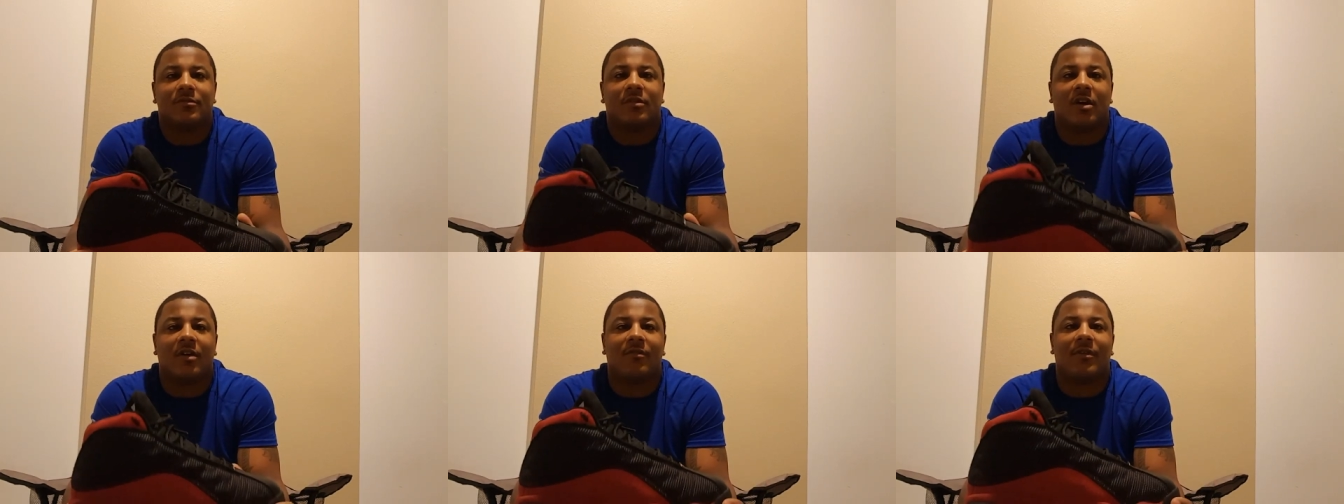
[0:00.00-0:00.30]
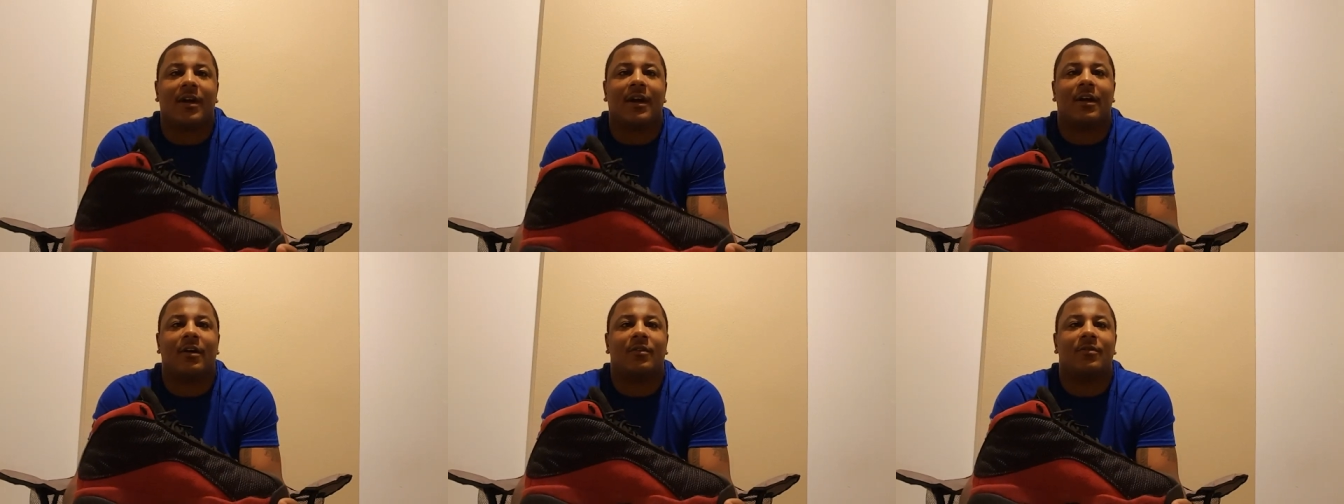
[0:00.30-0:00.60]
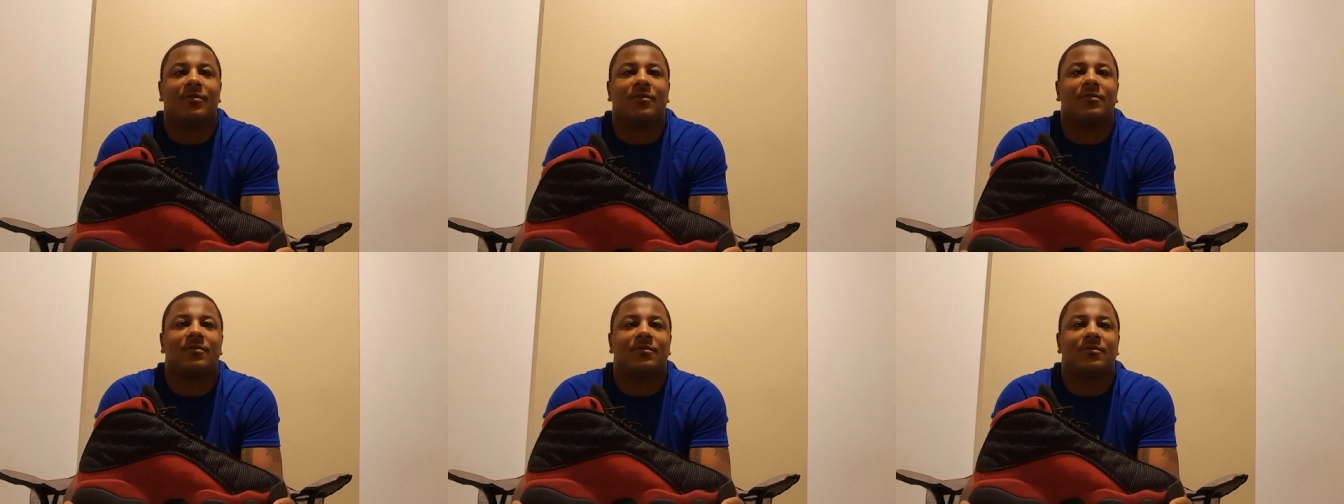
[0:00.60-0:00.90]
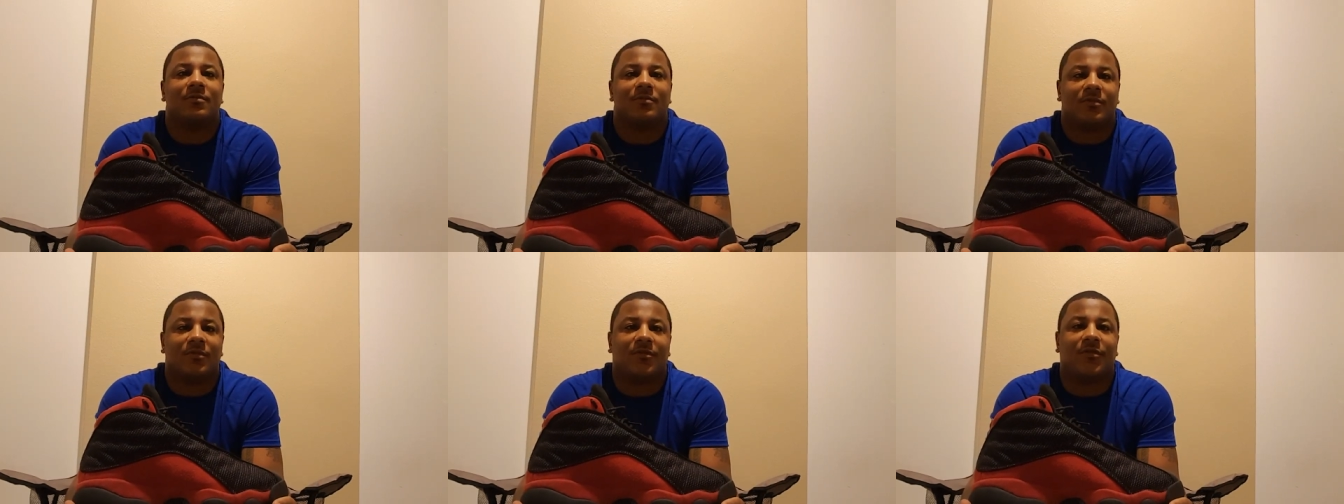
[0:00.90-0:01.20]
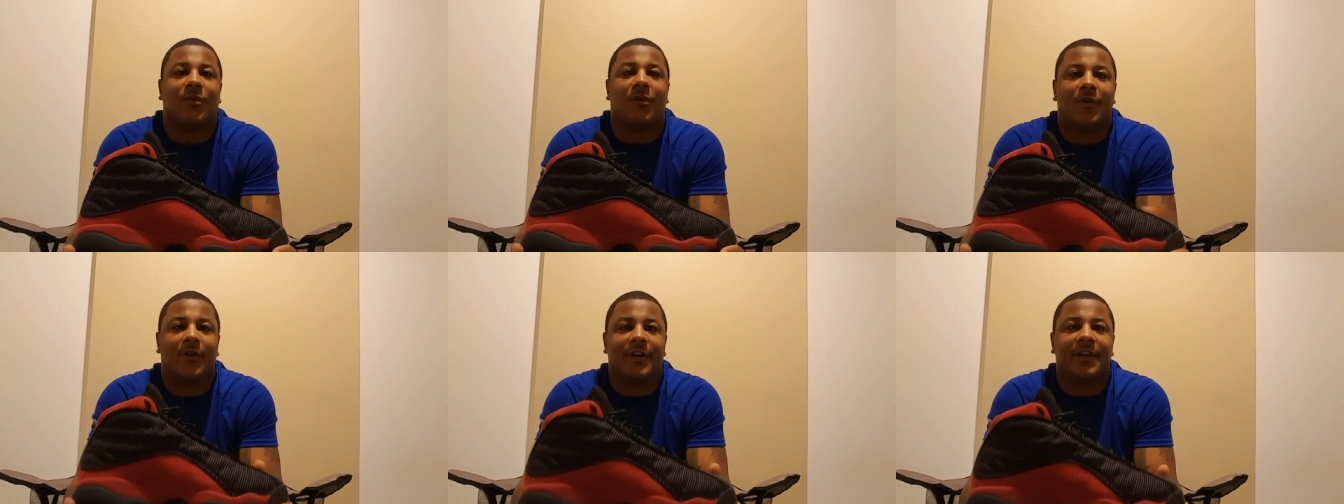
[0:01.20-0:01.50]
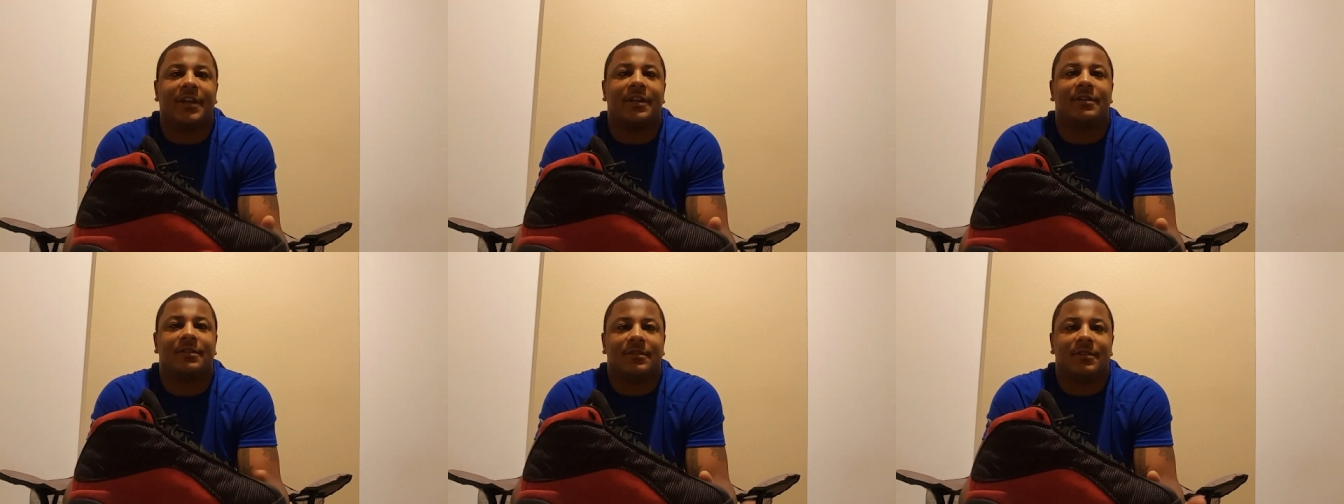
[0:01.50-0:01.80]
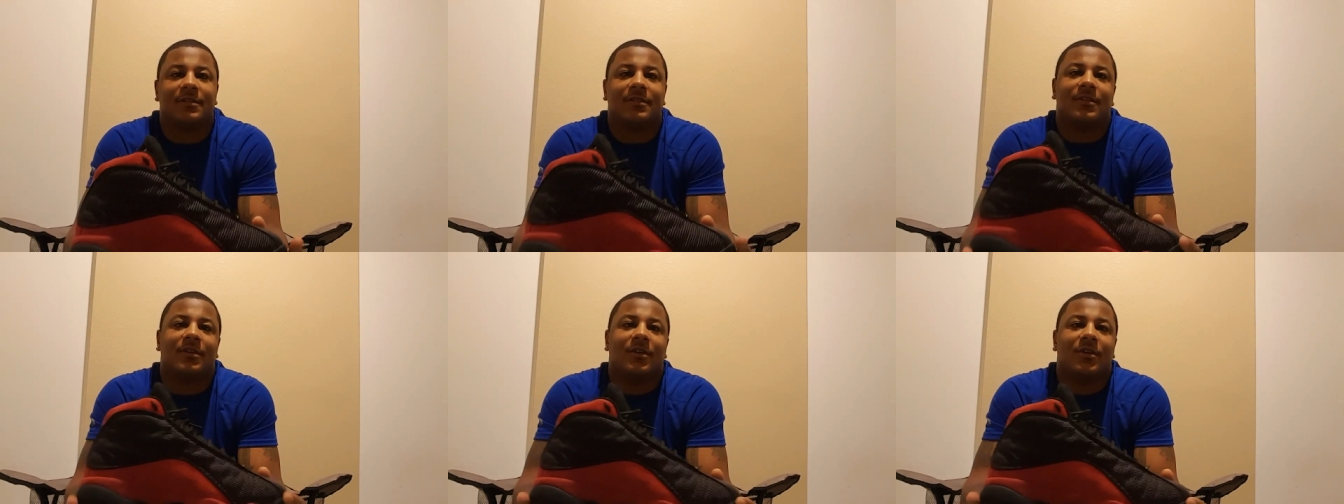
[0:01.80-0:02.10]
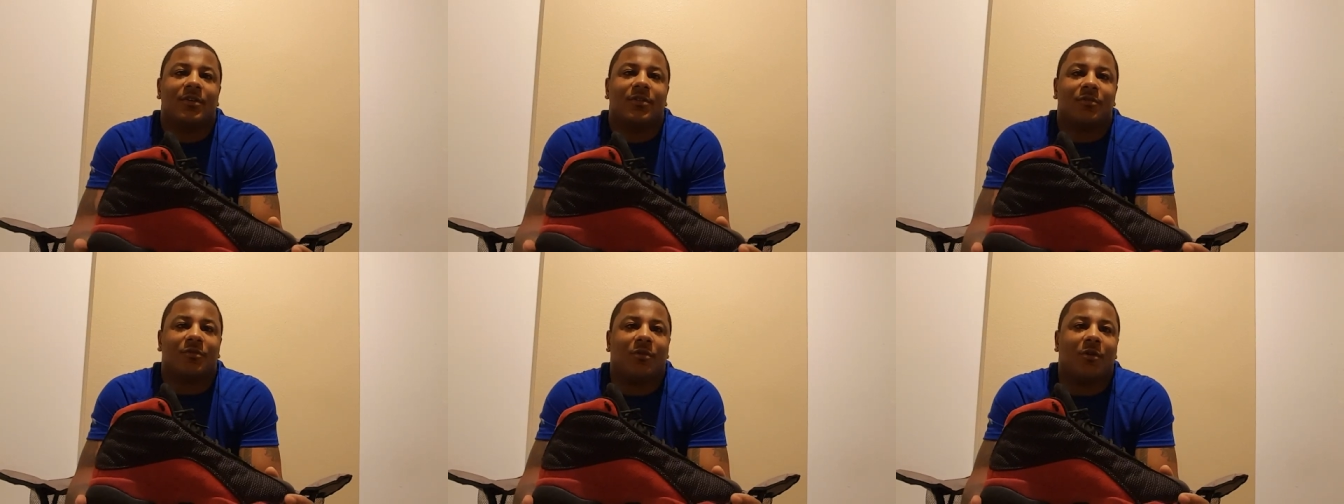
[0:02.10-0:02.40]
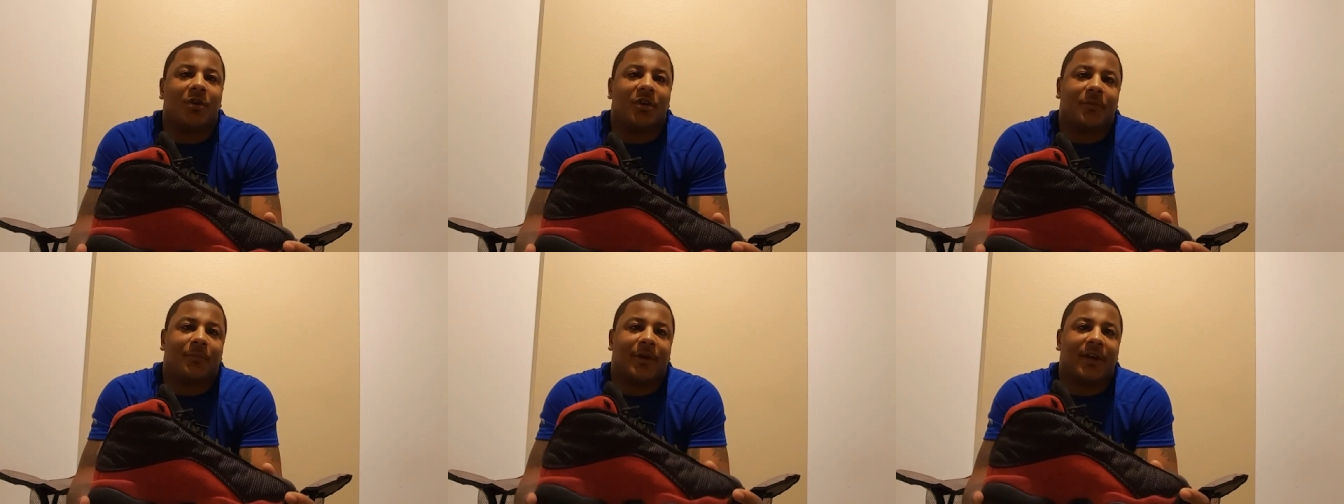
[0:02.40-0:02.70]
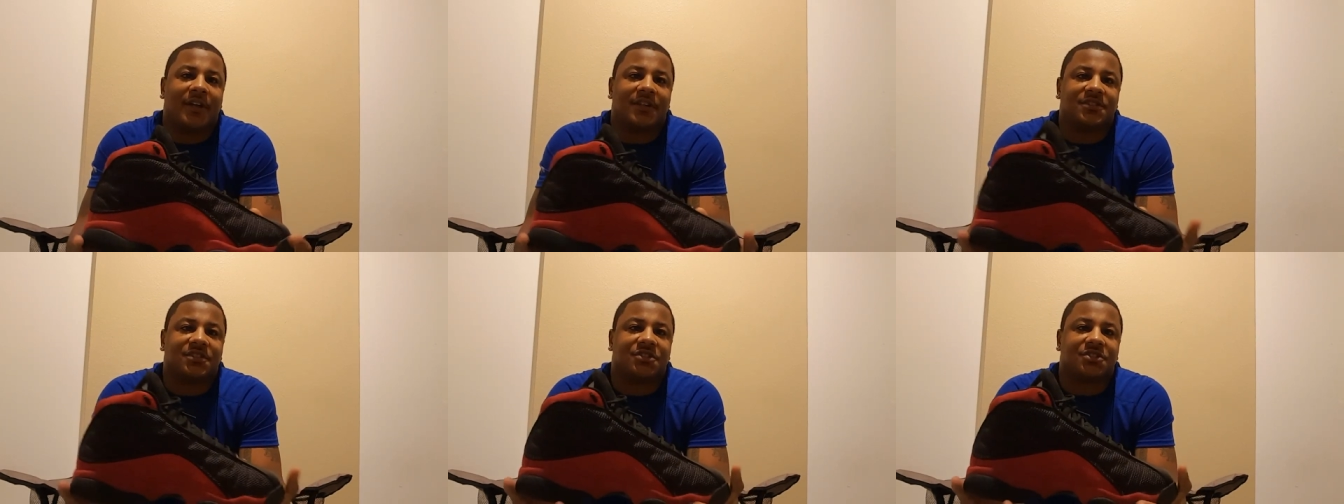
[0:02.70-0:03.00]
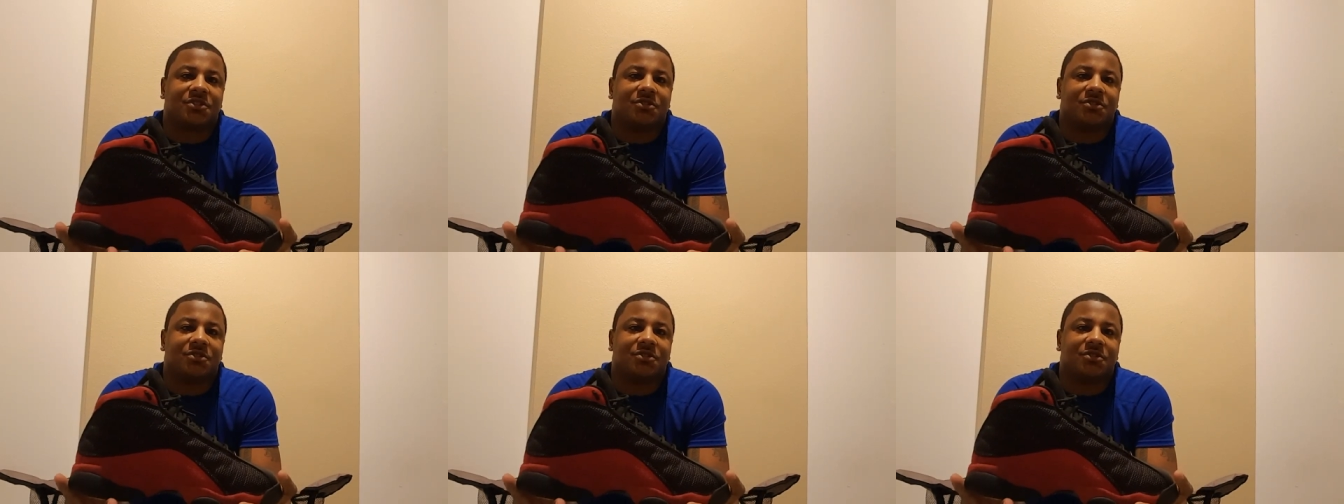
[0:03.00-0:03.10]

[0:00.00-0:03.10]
around 40 pairs of